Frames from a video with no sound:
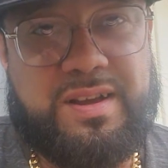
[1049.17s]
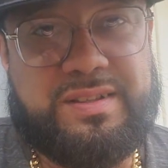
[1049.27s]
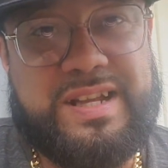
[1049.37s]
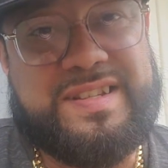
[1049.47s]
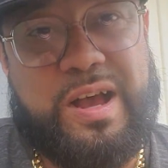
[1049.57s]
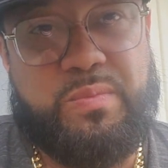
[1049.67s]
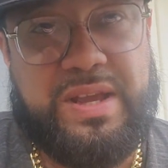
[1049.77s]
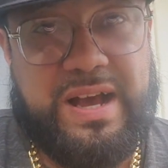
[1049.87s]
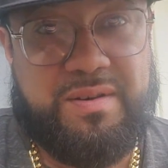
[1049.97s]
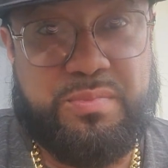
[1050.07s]
That's how we
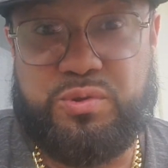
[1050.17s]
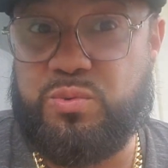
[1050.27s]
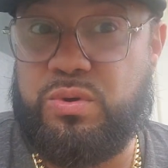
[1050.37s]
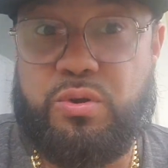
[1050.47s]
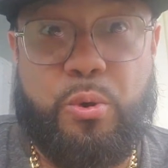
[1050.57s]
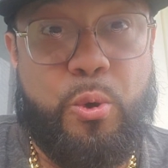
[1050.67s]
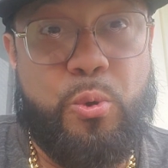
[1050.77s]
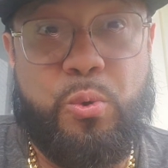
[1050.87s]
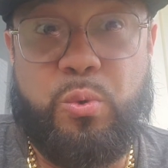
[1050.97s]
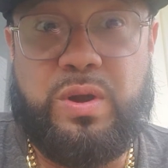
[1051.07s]
got him to do a
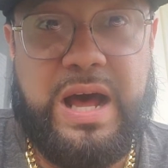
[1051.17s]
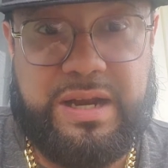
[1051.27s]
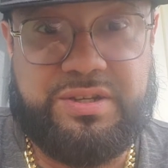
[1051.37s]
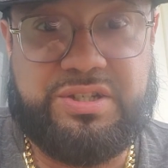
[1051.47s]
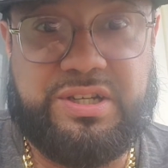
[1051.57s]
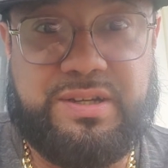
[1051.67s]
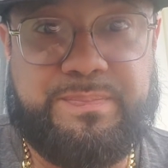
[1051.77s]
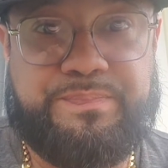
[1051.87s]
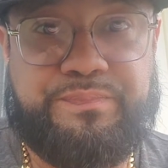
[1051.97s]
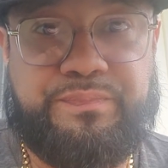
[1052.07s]
whole lot of shit
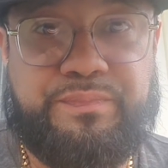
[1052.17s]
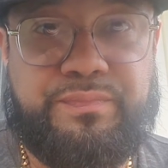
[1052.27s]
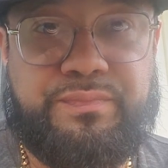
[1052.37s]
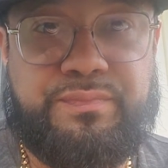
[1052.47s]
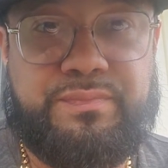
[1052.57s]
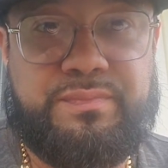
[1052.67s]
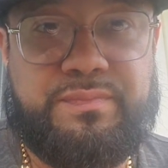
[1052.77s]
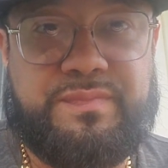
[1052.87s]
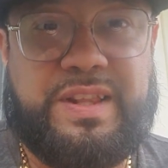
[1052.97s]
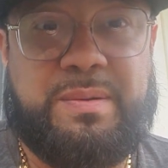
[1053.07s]

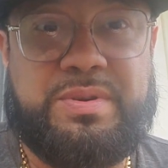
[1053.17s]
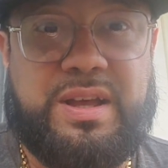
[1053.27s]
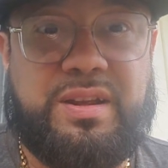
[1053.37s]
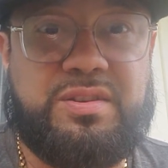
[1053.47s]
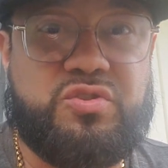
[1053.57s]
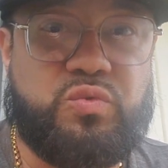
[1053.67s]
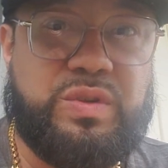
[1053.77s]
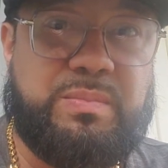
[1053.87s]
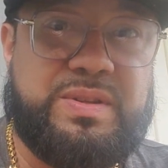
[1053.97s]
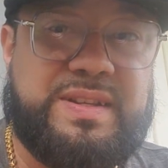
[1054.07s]
that I'm gonna get into and
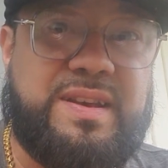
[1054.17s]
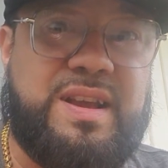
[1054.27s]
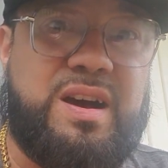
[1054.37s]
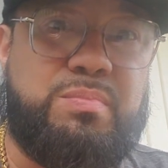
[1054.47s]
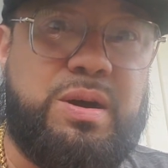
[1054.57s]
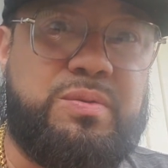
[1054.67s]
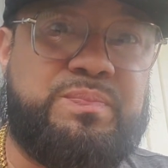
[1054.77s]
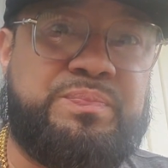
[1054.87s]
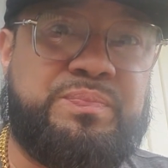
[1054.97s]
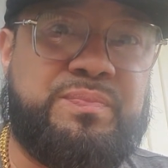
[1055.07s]
I'm gonna tell y'all about.
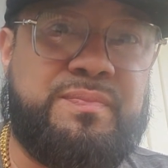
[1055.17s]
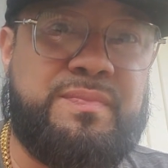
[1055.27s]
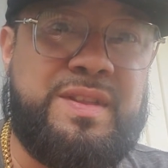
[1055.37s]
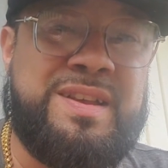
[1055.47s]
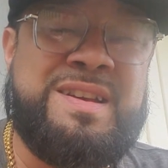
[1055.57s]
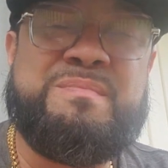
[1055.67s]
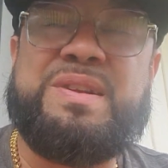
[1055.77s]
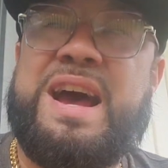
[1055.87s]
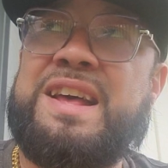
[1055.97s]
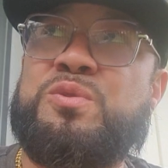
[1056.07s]
But
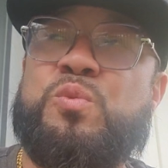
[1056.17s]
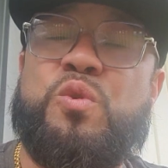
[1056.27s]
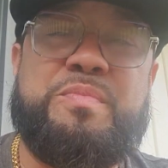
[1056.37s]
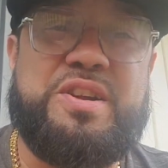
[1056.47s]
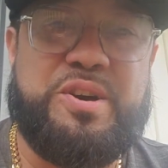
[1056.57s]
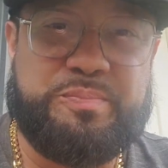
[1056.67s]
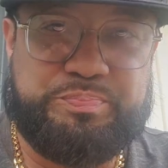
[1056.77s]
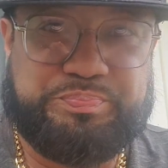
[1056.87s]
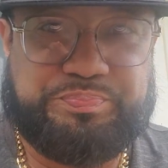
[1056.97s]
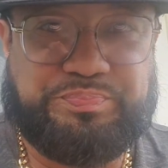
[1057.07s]
I had to warm it up
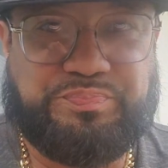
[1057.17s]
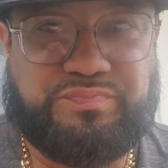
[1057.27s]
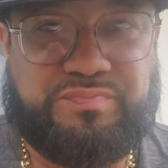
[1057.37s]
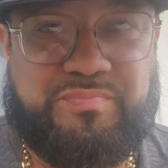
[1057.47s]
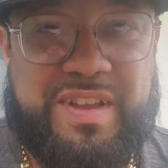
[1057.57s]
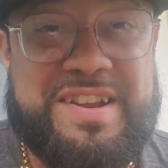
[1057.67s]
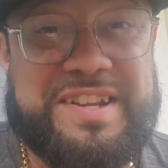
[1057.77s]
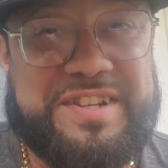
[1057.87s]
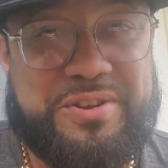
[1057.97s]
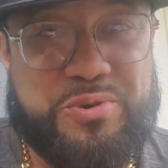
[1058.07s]
and
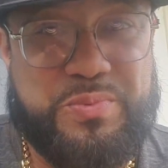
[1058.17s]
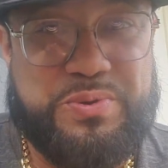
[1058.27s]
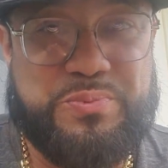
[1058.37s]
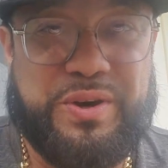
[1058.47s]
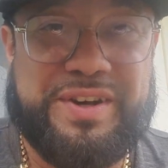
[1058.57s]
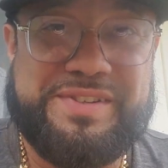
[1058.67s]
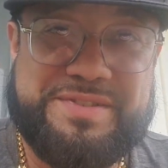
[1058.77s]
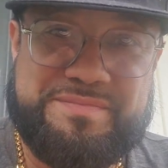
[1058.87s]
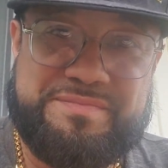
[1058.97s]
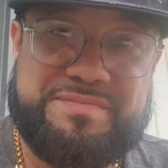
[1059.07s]
let y'all know what it
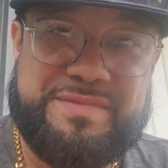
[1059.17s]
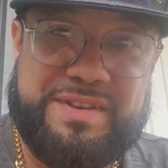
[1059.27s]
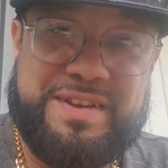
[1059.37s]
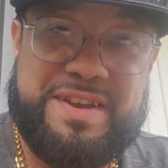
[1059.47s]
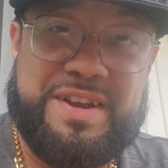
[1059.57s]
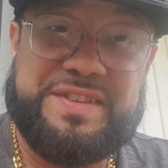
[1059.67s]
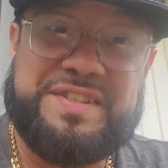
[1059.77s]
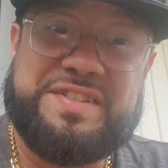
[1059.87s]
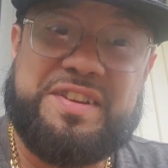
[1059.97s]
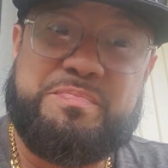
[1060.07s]
was, because
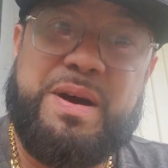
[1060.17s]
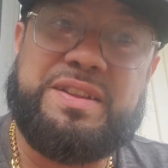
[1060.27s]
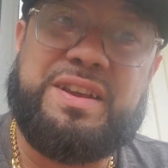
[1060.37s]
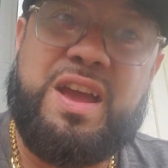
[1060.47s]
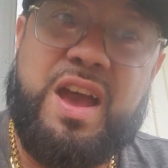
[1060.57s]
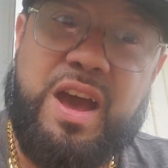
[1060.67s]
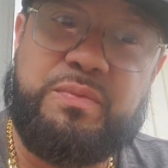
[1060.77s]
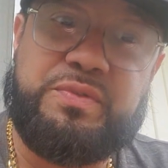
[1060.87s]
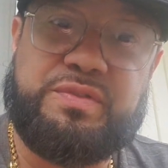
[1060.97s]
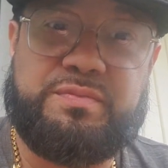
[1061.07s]
this shit about to get heavy.